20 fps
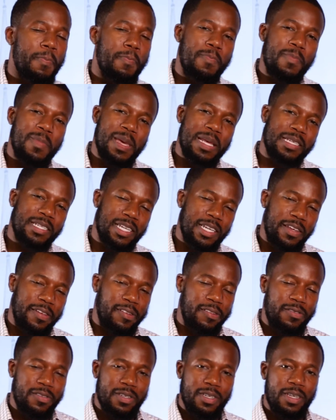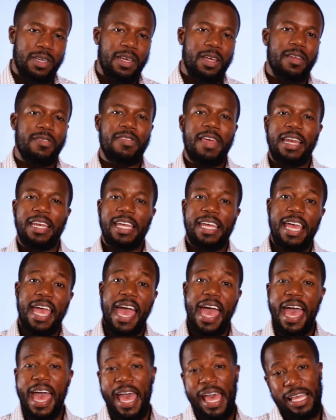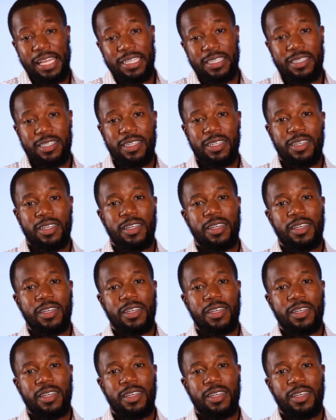missives that he has,